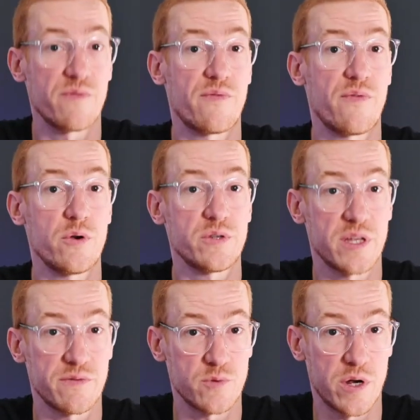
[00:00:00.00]
we
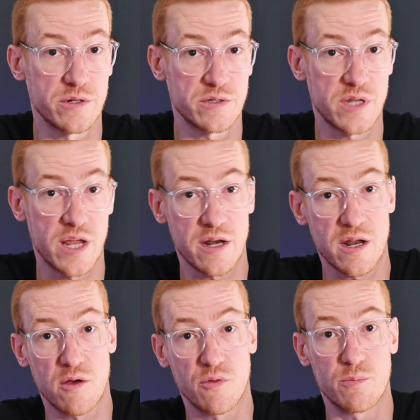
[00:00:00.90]
first have to
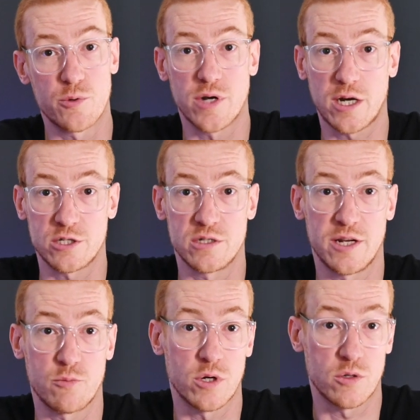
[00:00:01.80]
understand how the production
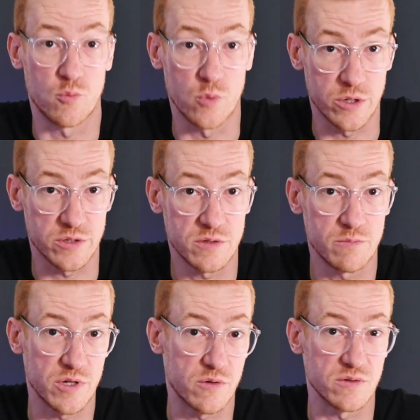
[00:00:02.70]
network works,
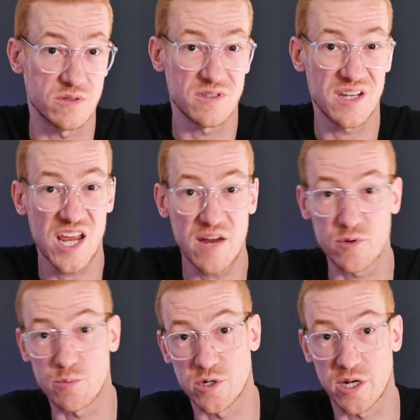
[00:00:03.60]
because
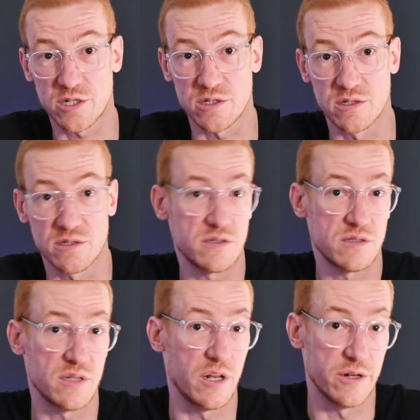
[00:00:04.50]
every production
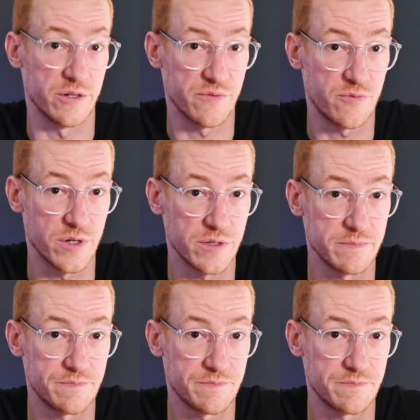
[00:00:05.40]
is a little different.